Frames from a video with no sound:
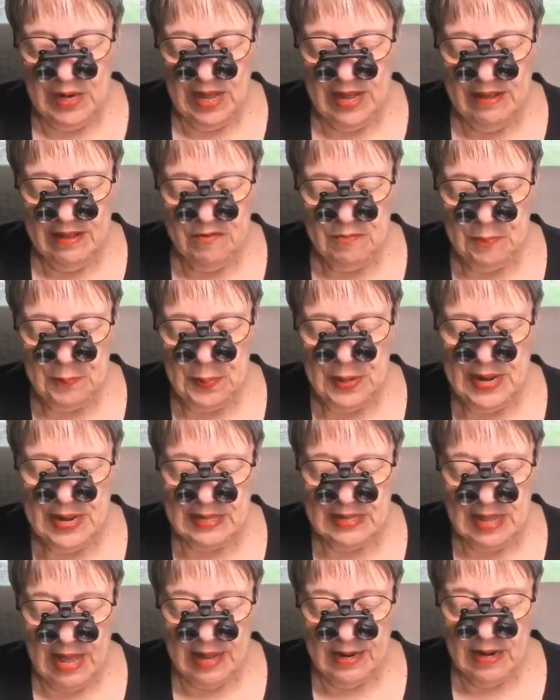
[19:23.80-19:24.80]
I pick
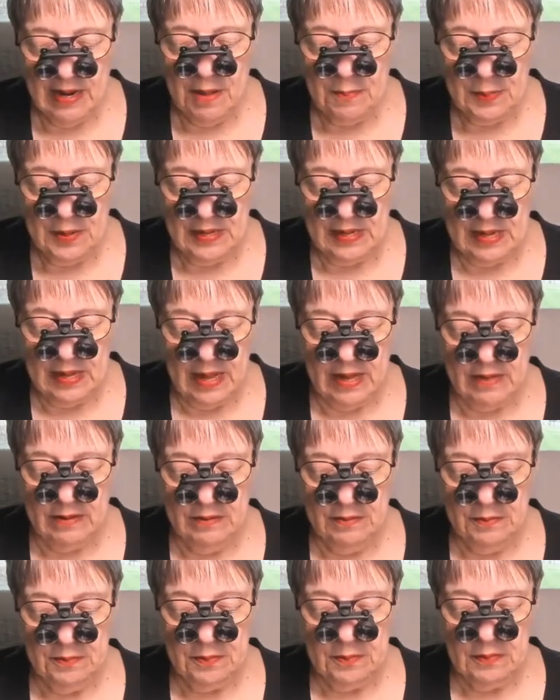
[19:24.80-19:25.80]
that up
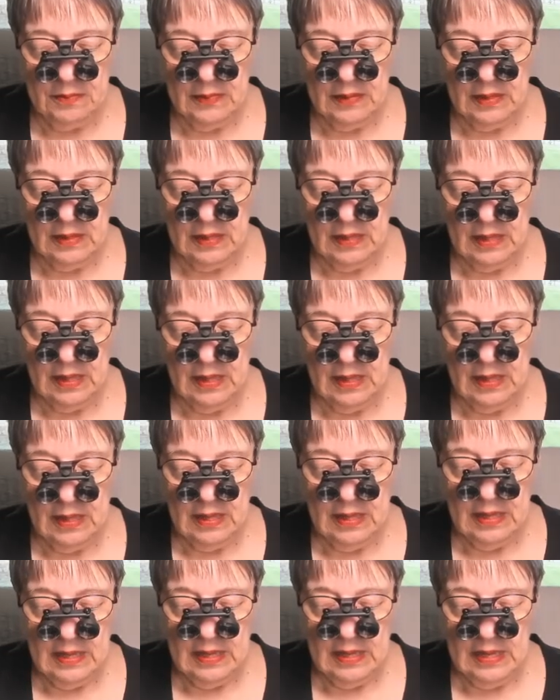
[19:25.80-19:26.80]
again,
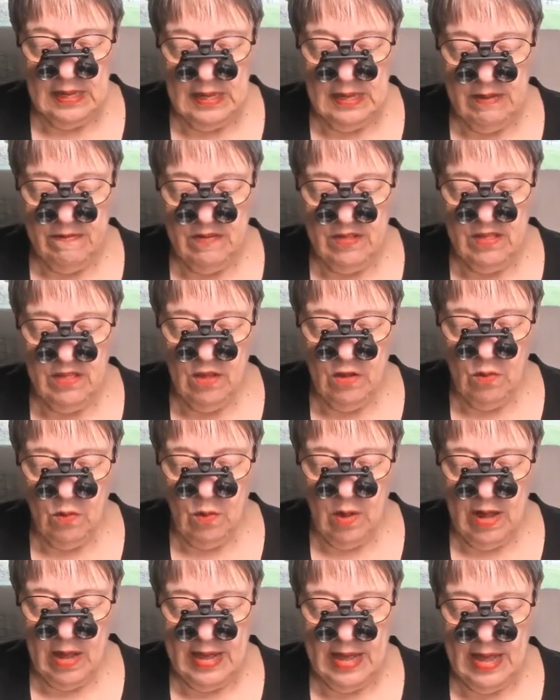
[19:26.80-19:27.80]
even though I